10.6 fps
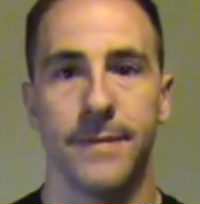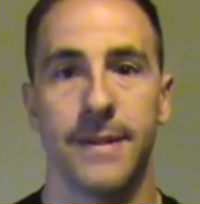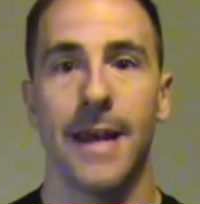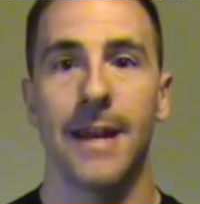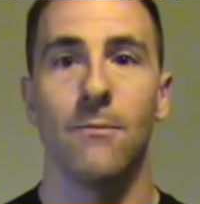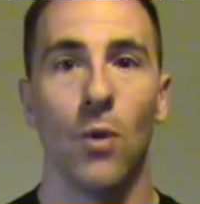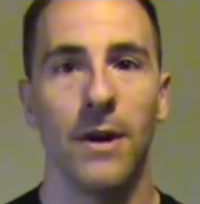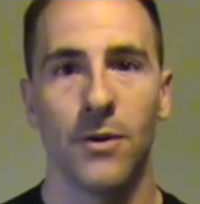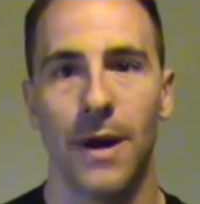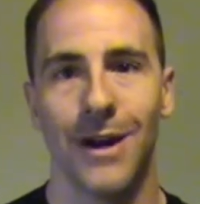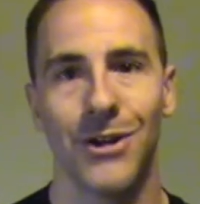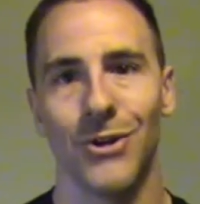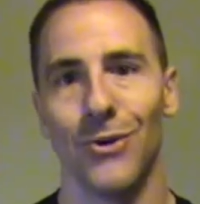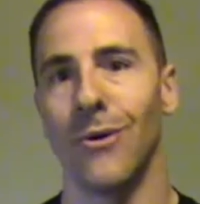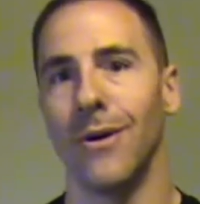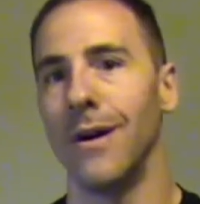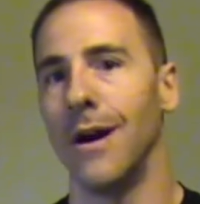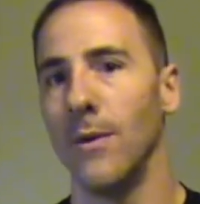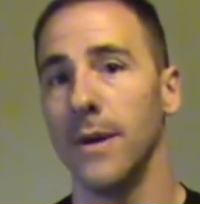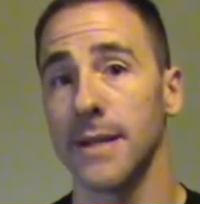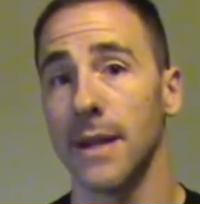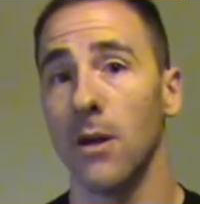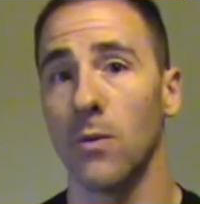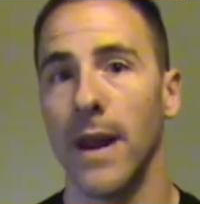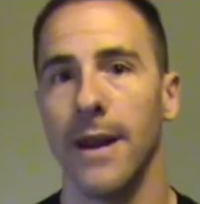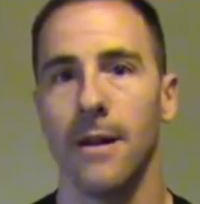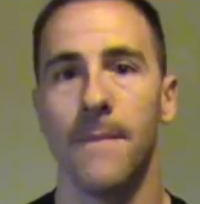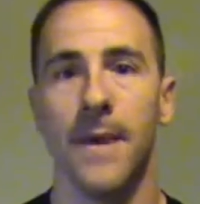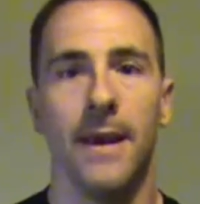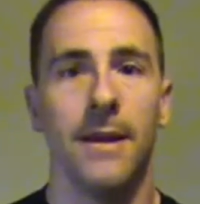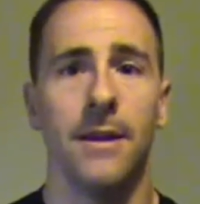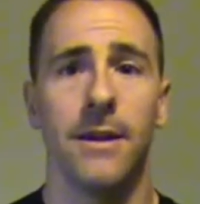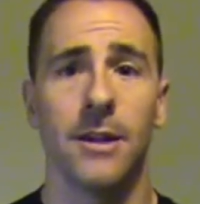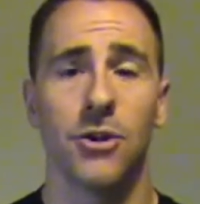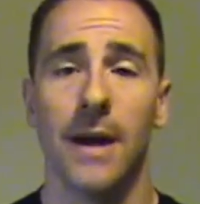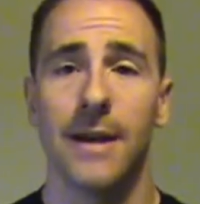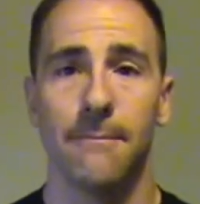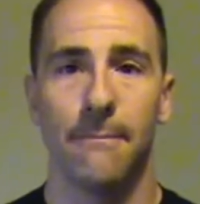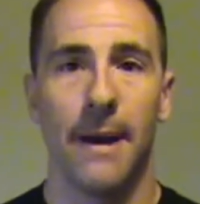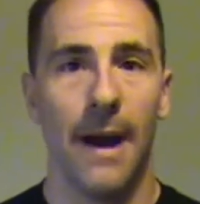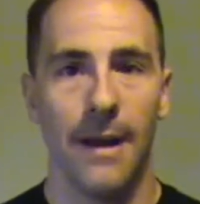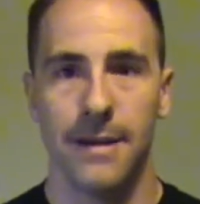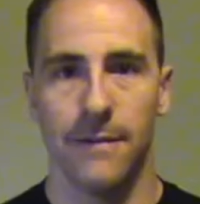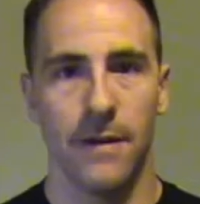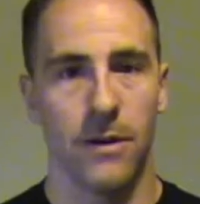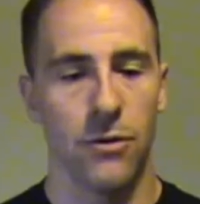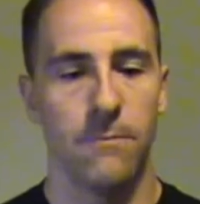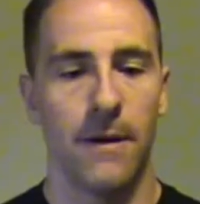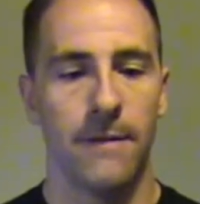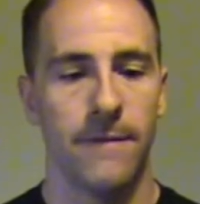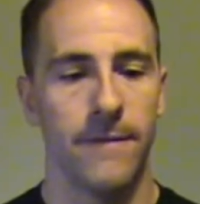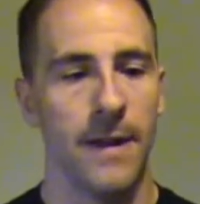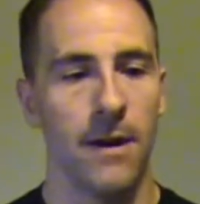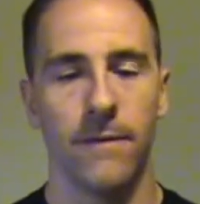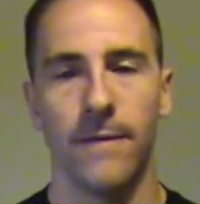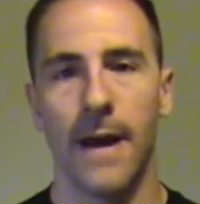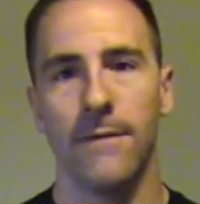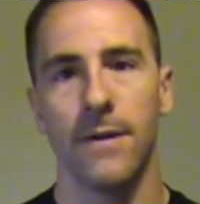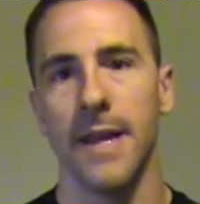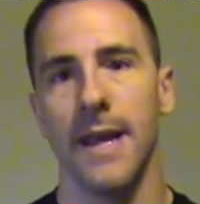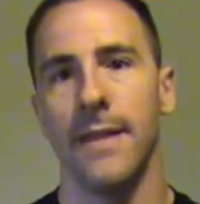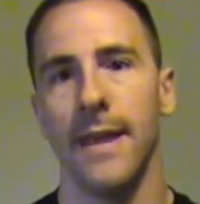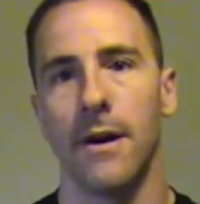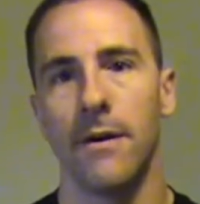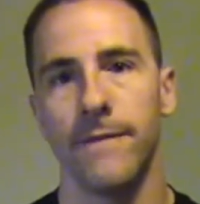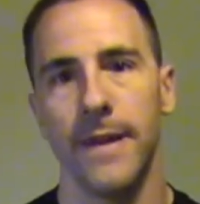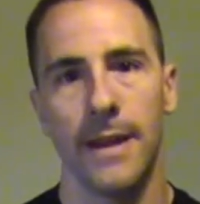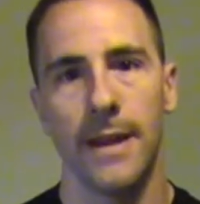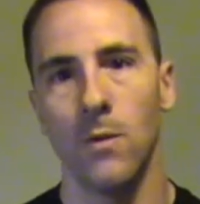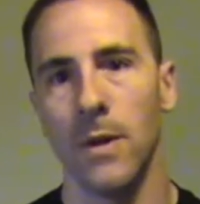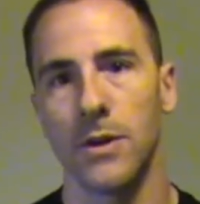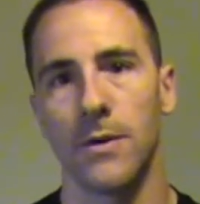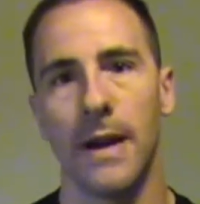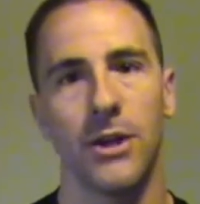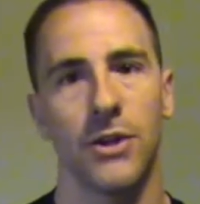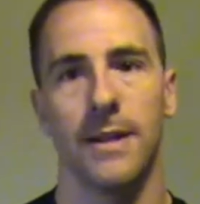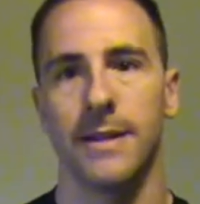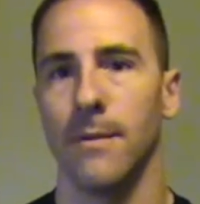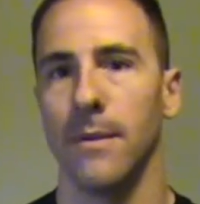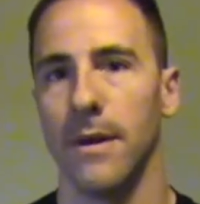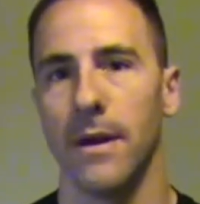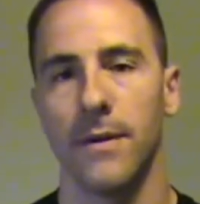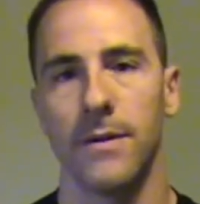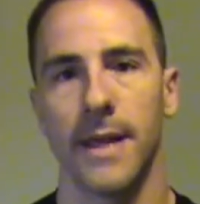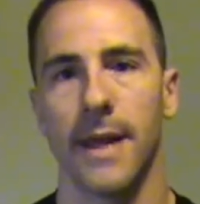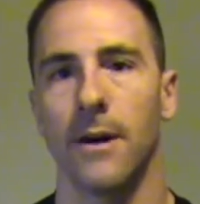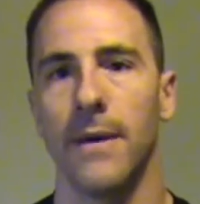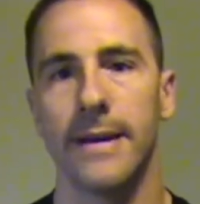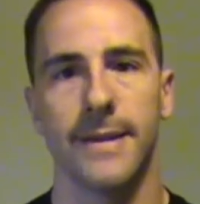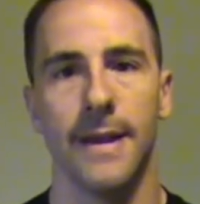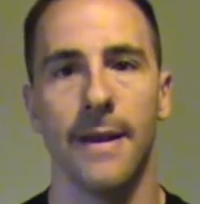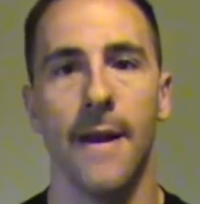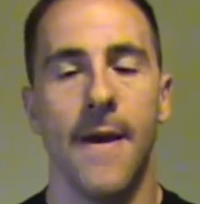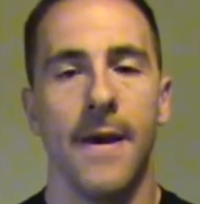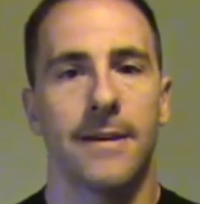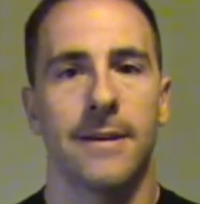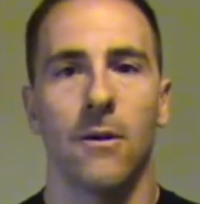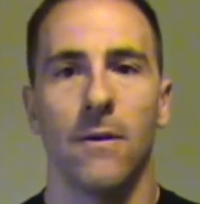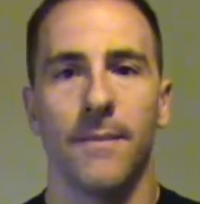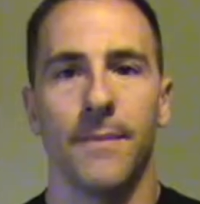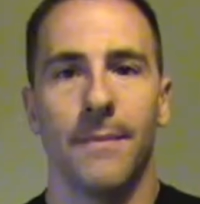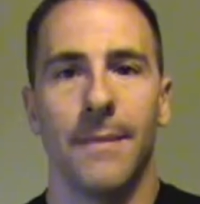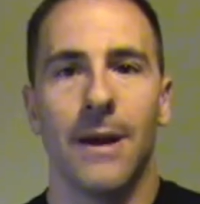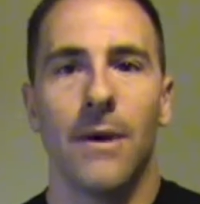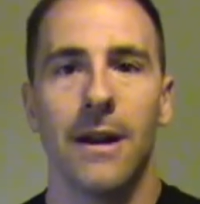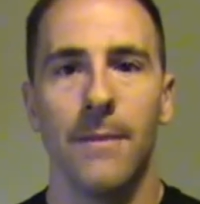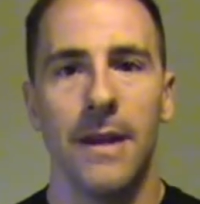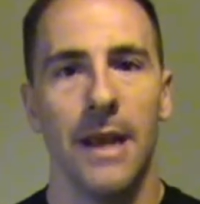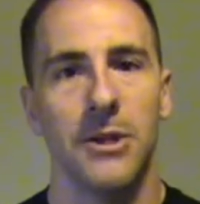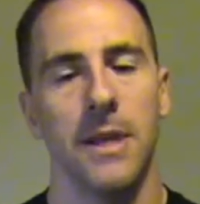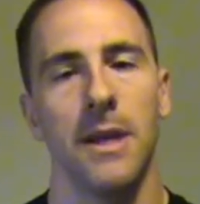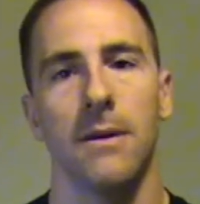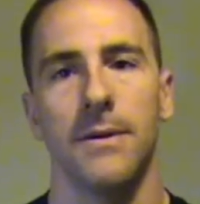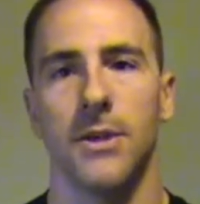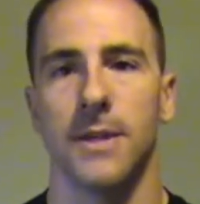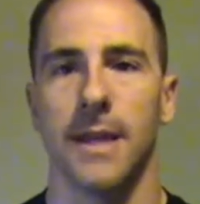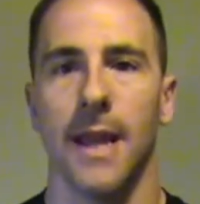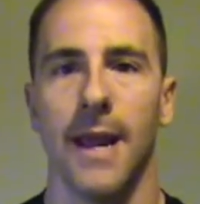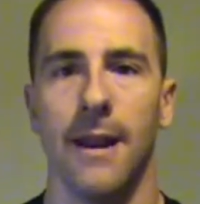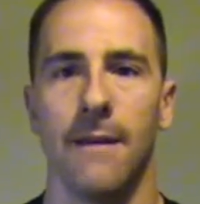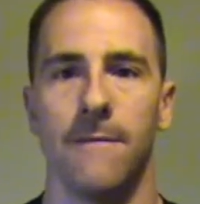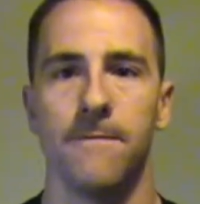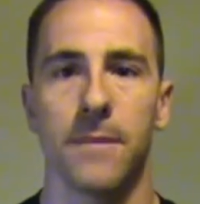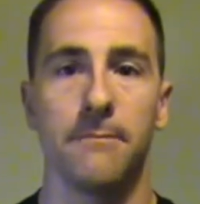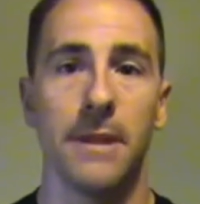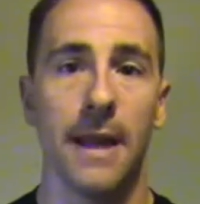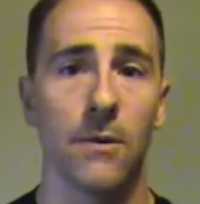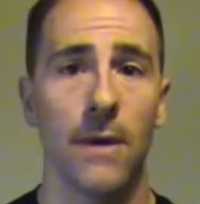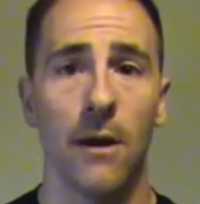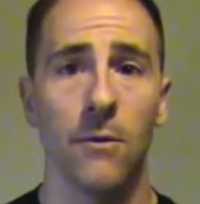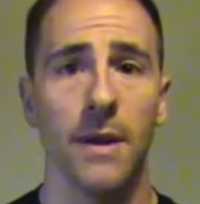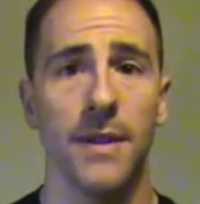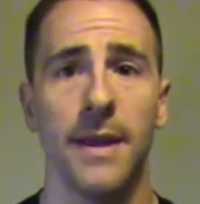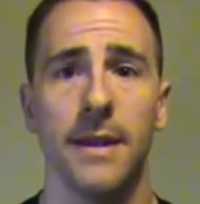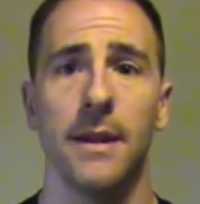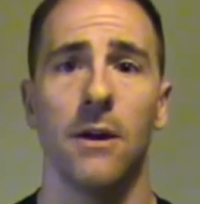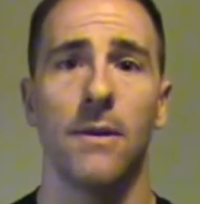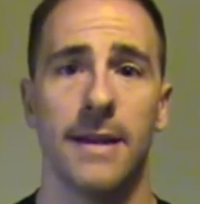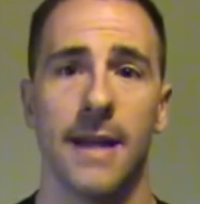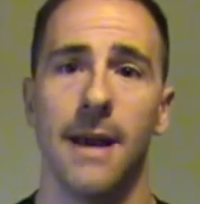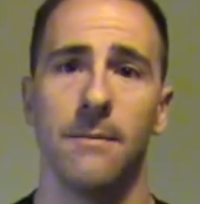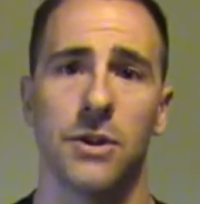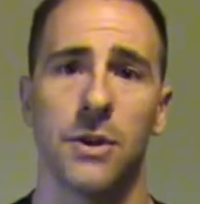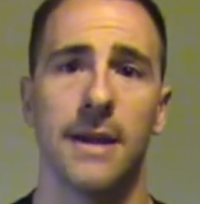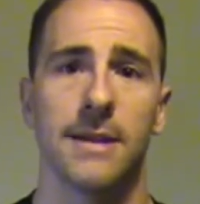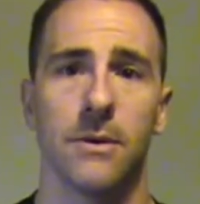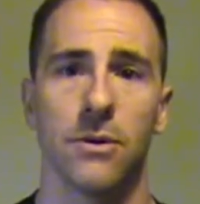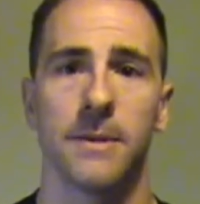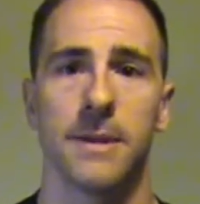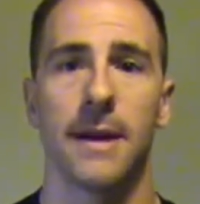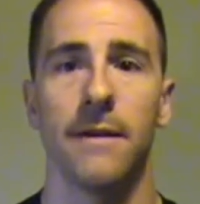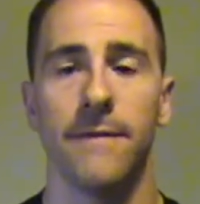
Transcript: set them one direction or always all random. You can try some pods of a group of 5 or 10 that are feeding in one direction and some others that are resting. So my recommendation here is just to kind of play around with it. At times try some groups that are